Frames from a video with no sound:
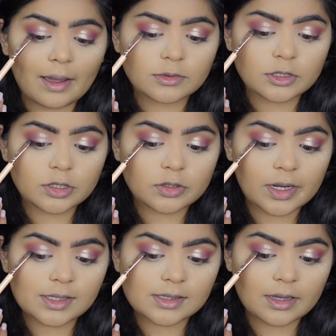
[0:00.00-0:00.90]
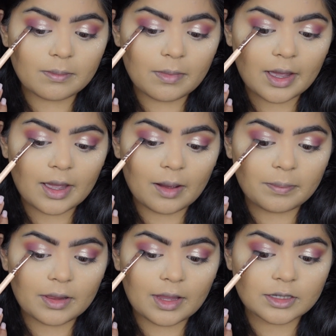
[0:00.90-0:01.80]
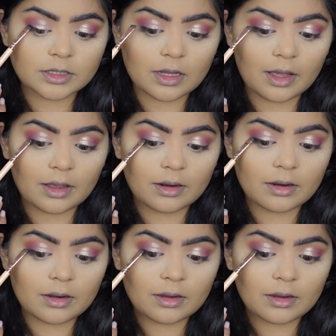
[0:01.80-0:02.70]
I'm just tracing my upper lash line.